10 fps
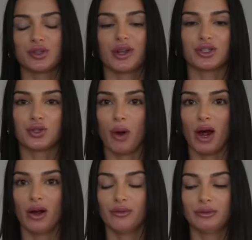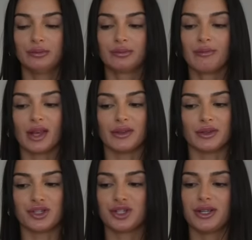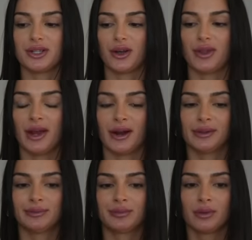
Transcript: so that's 12. And there's cheese on there.